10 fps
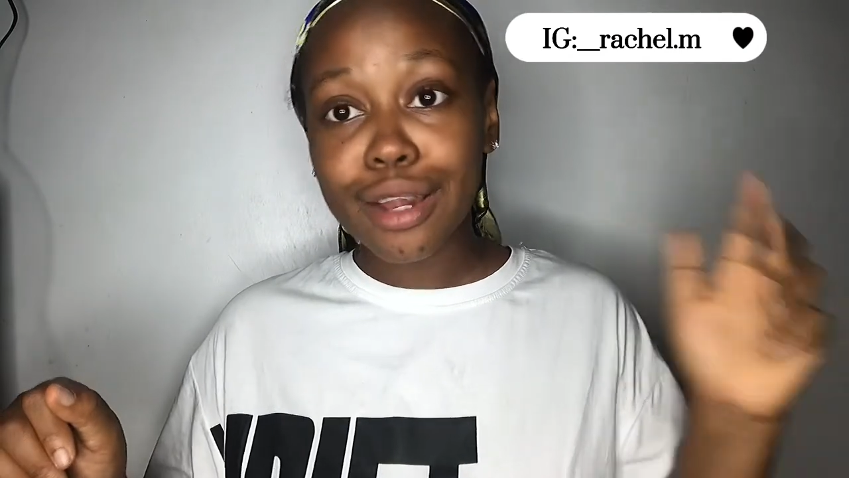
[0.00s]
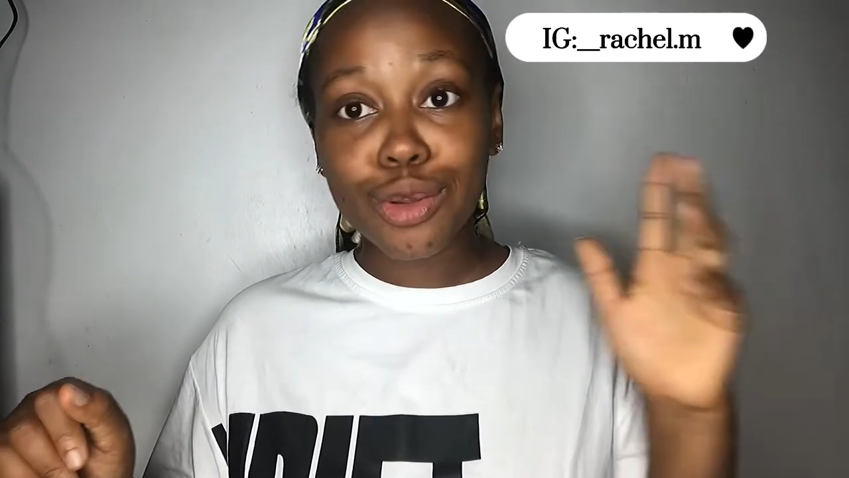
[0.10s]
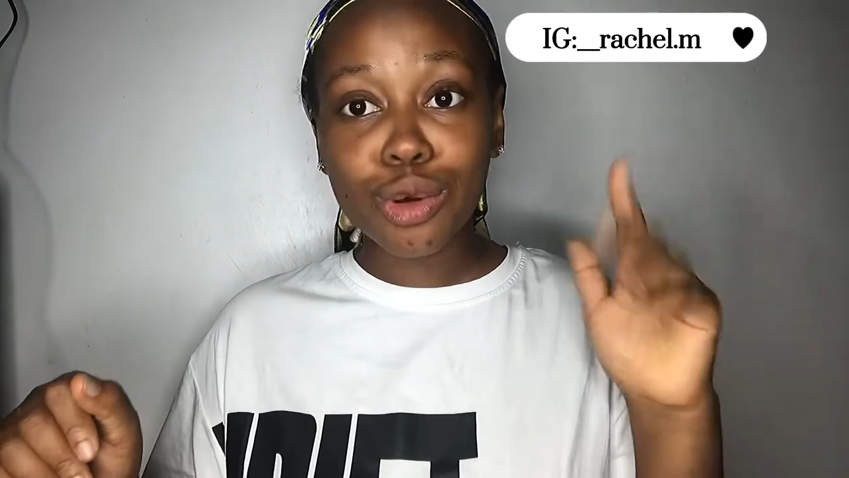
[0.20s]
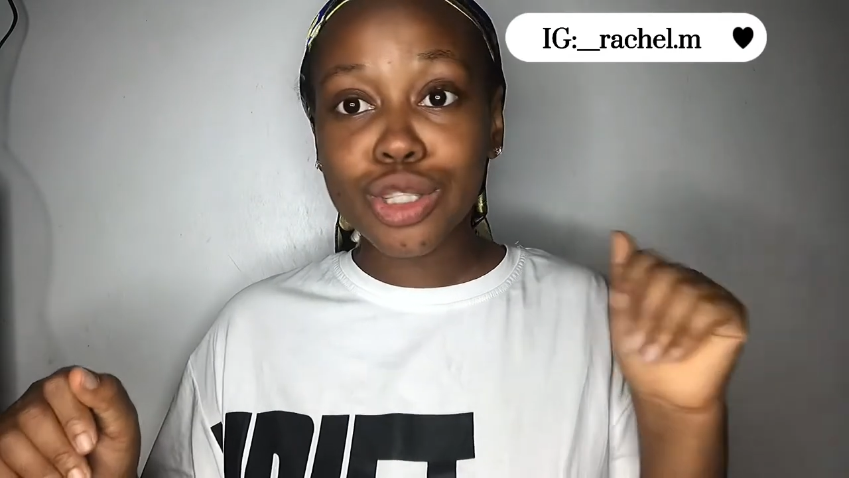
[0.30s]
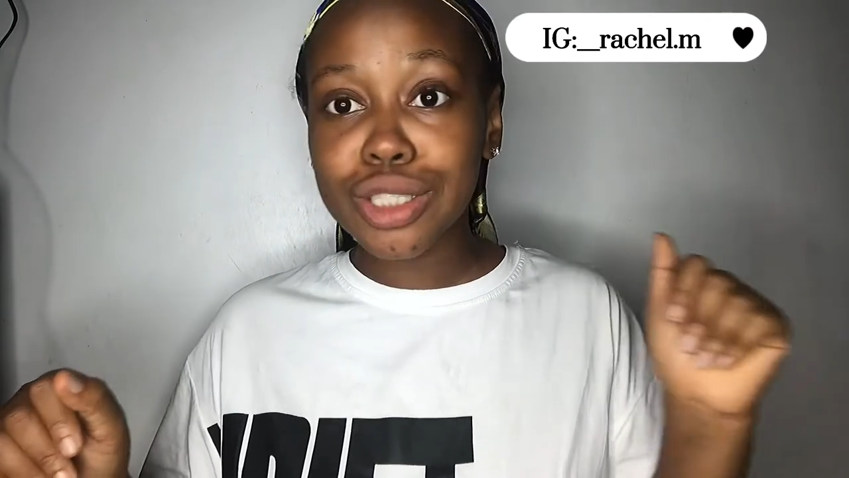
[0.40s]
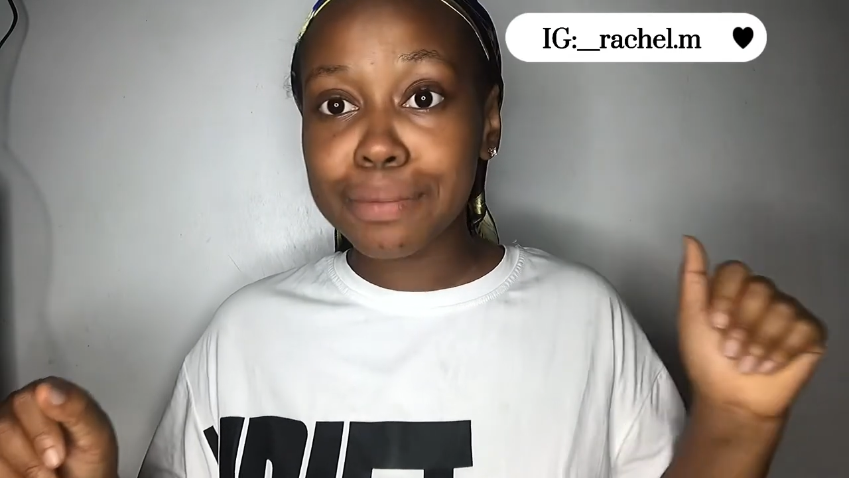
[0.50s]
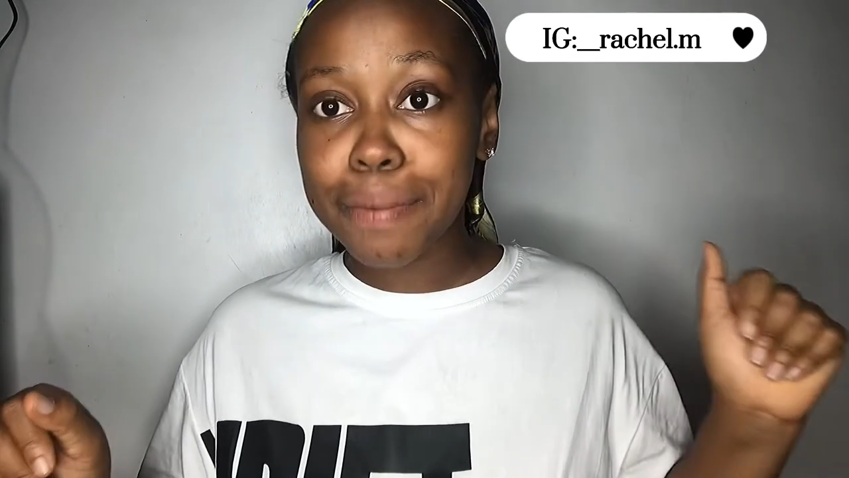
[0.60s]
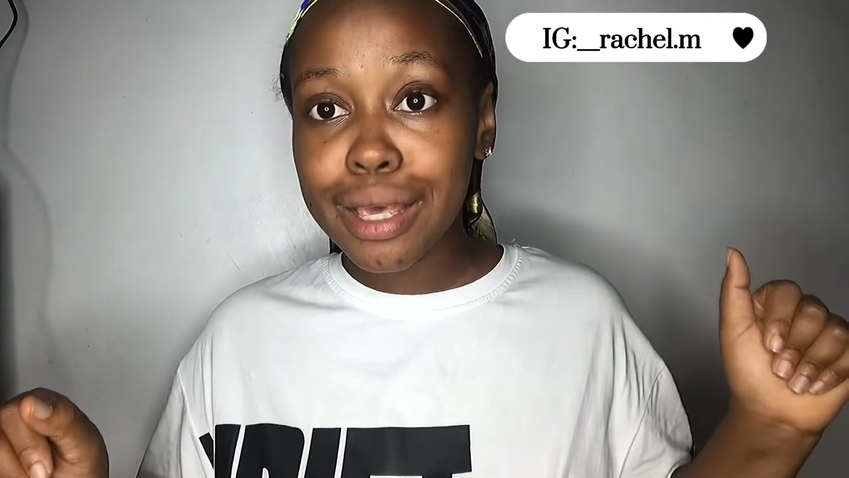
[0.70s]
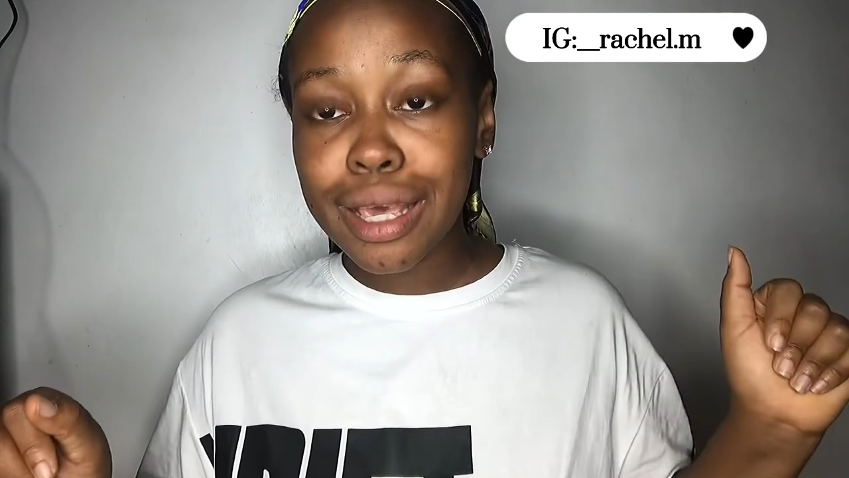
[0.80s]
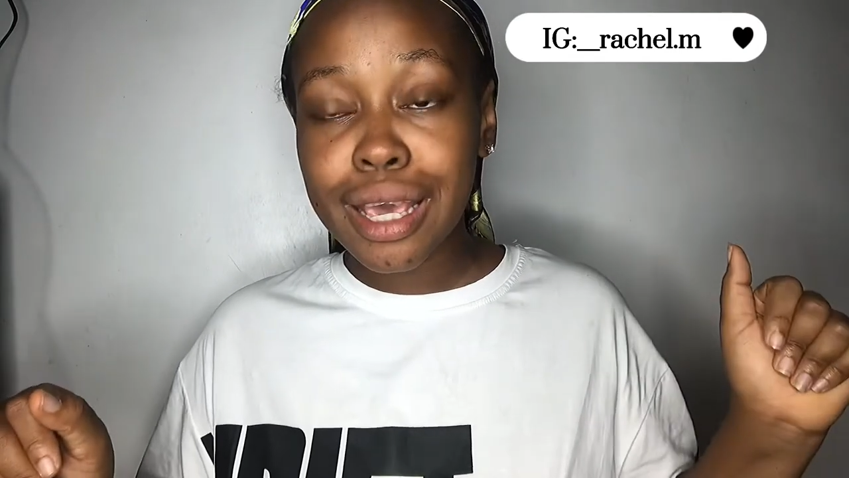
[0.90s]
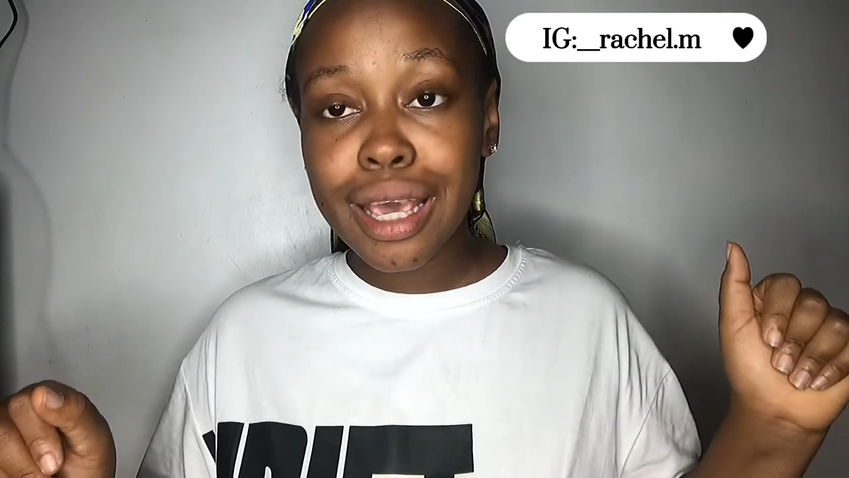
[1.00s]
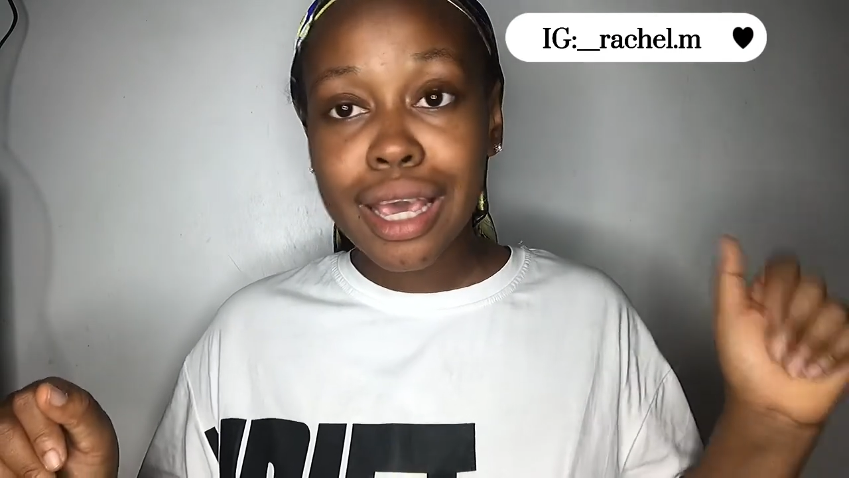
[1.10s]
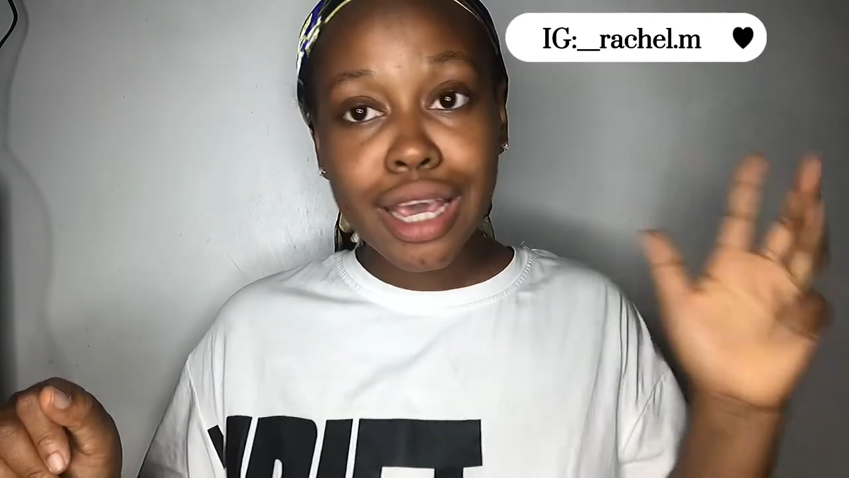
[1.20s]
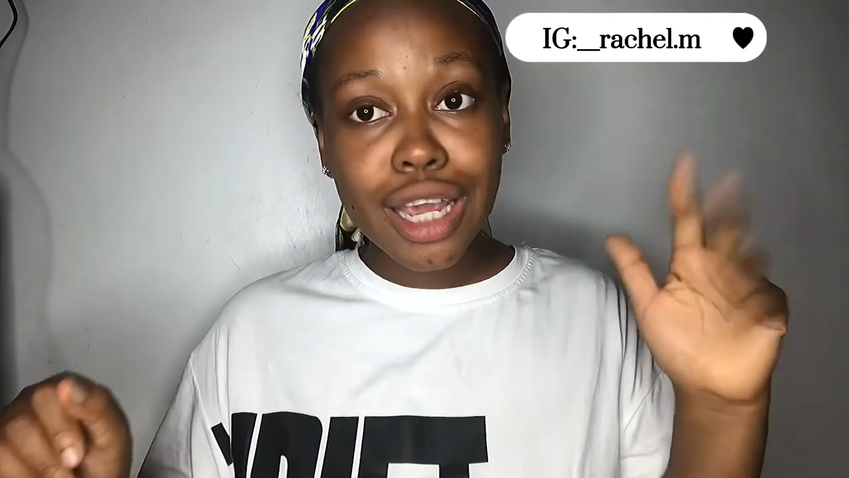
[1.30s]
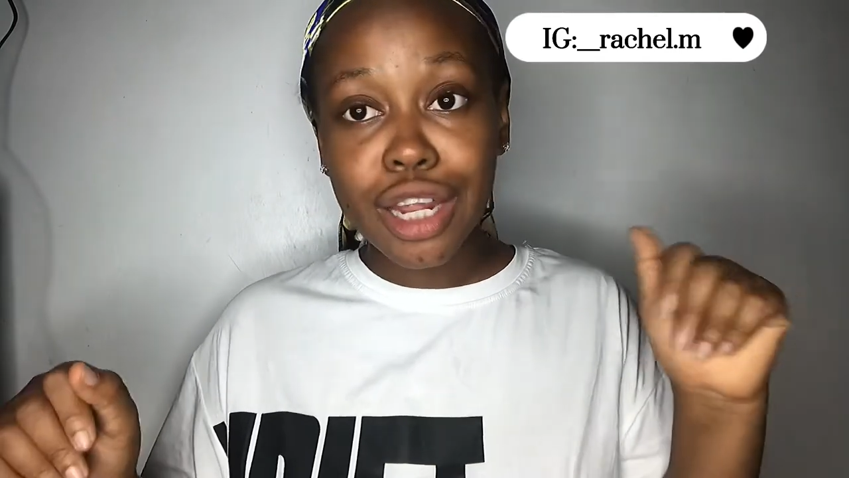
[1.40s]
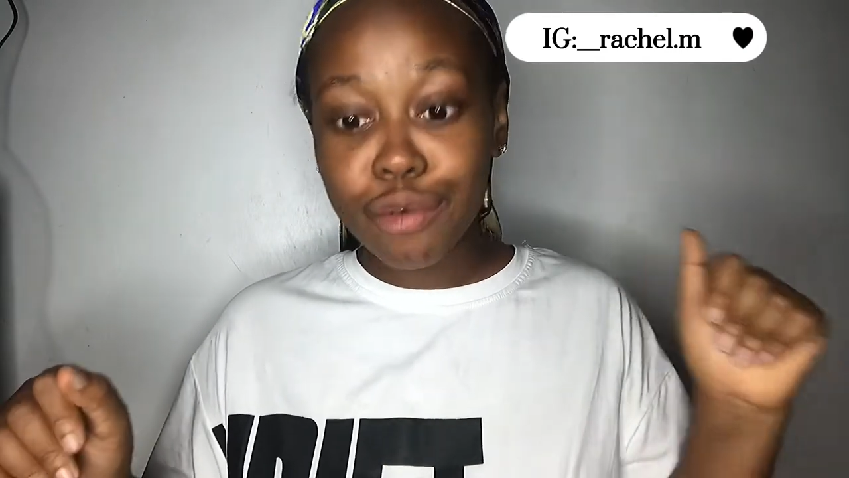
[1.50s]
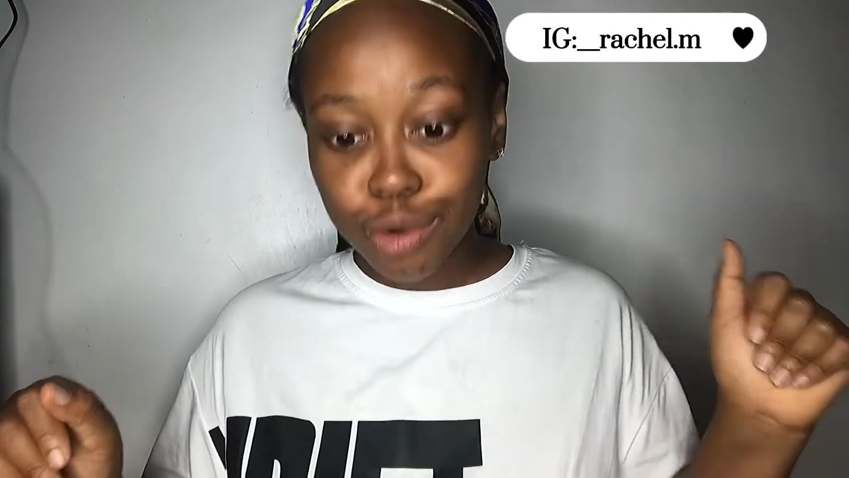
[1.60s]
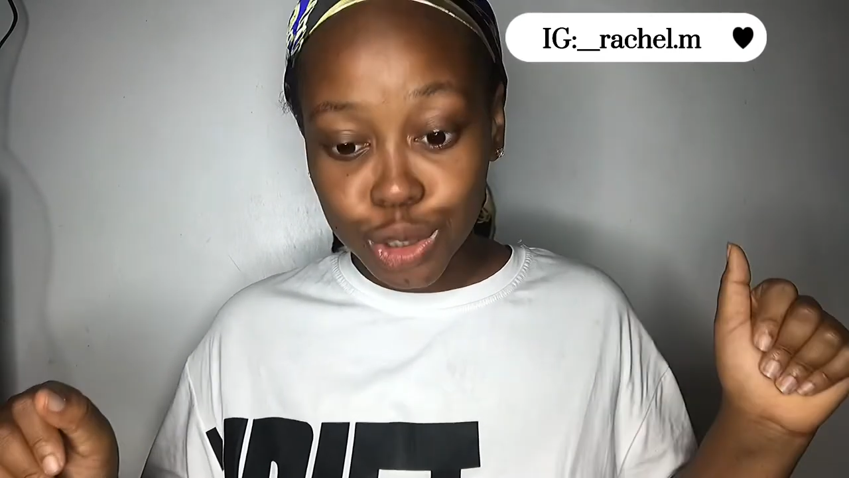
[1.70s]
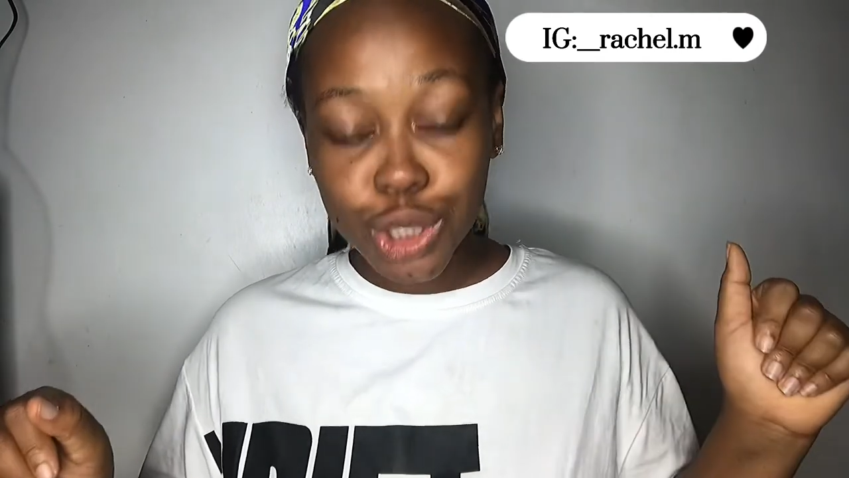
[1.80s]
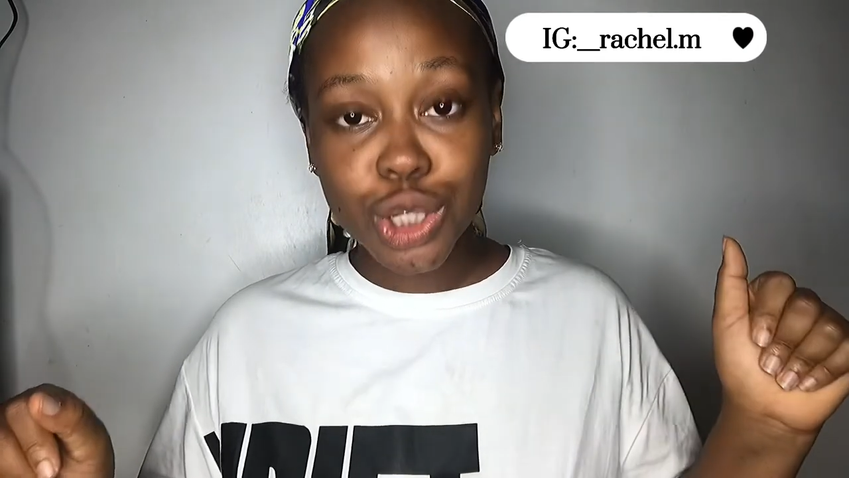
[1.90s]
Don't be in a
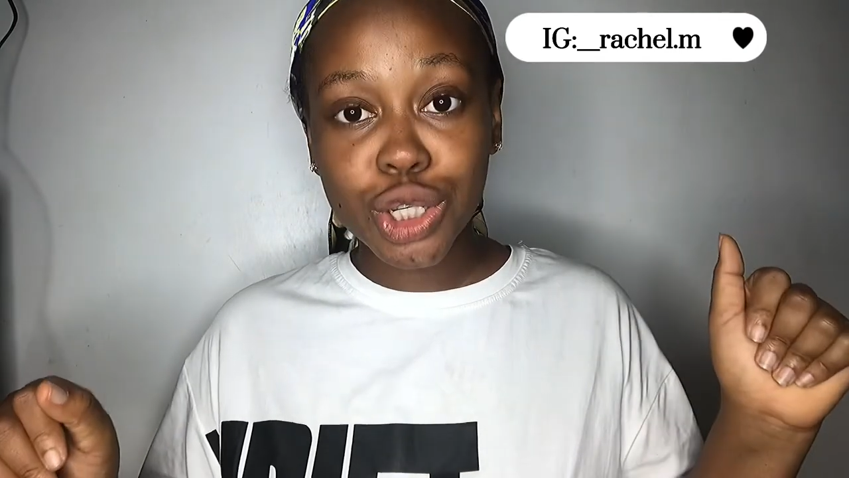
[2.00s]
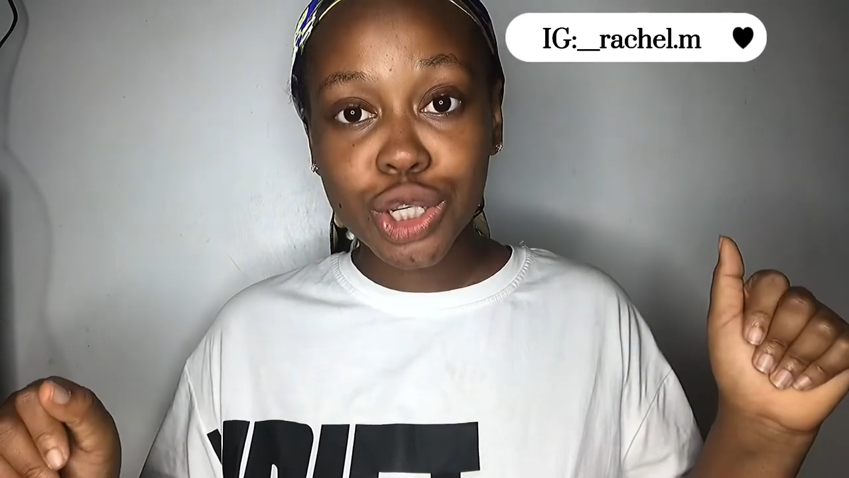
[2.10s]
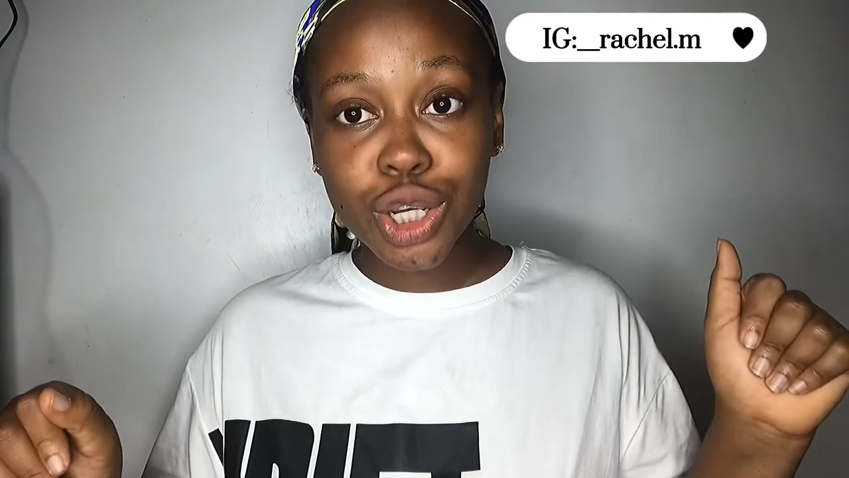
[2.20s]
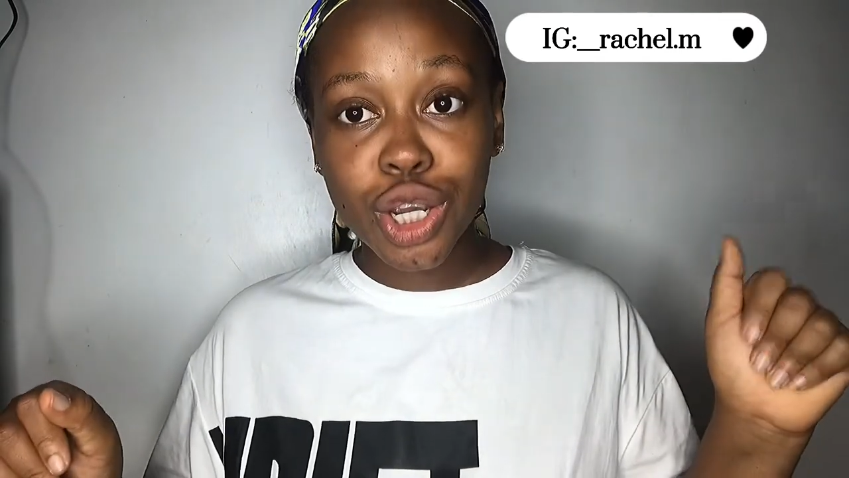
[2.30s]
rush.